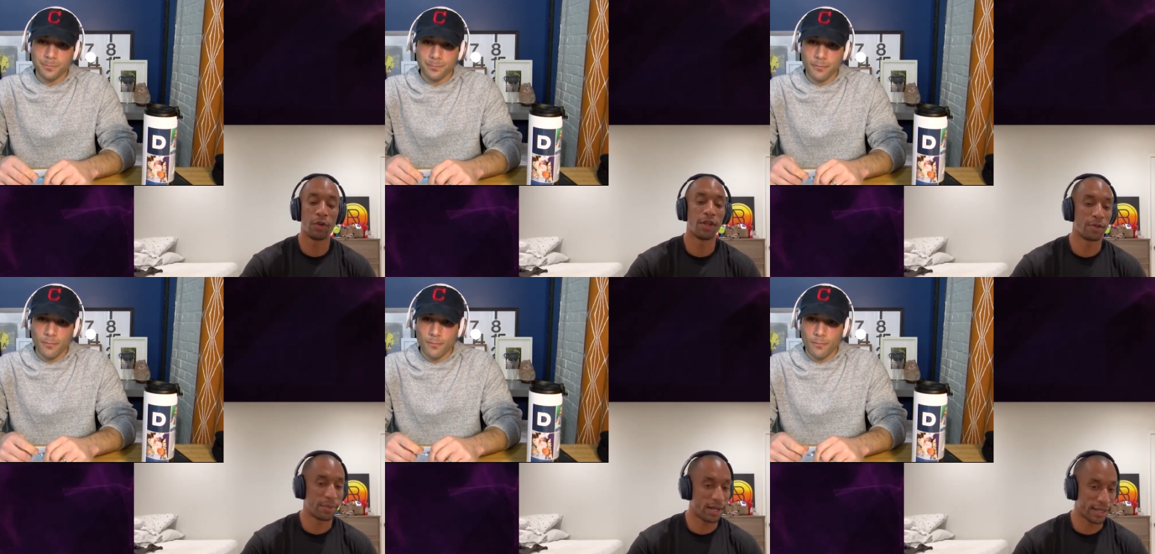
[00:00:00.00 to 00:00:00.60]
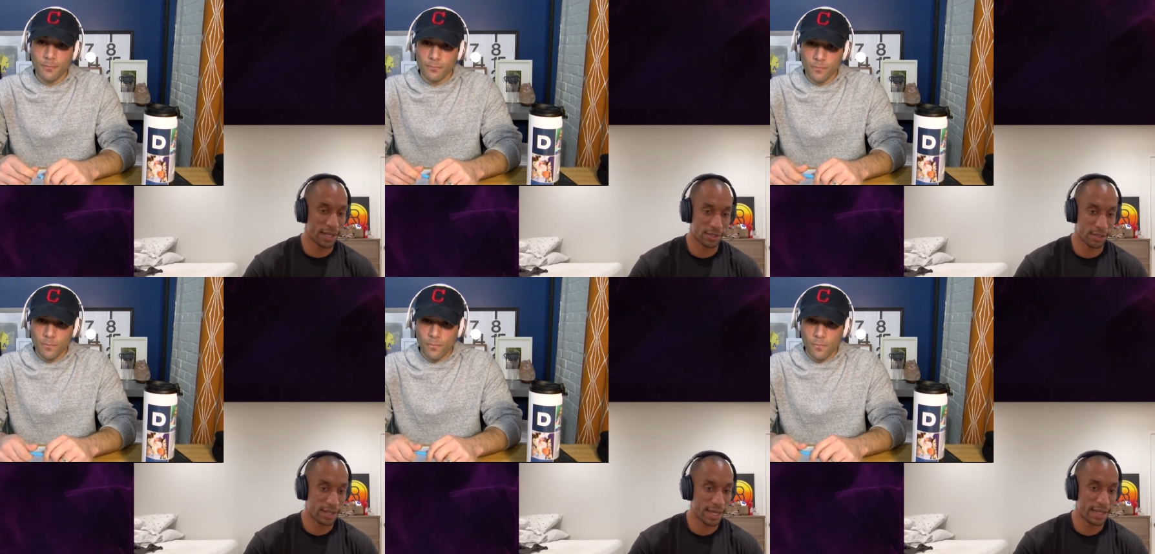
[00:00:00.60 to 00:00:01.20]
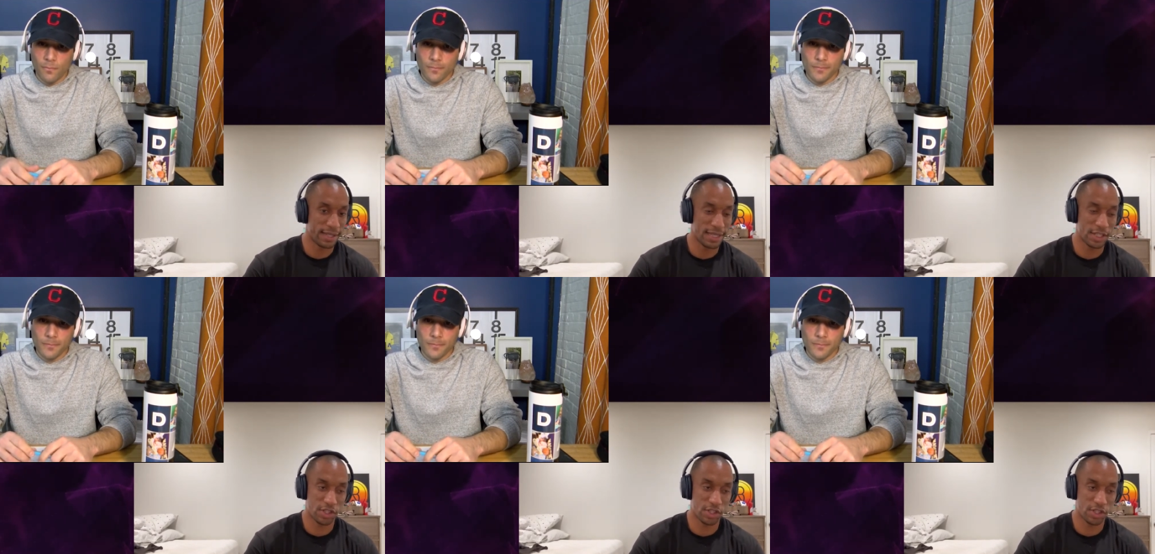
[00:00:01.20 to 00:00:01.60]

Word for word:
Speaker 1: other podcast on that this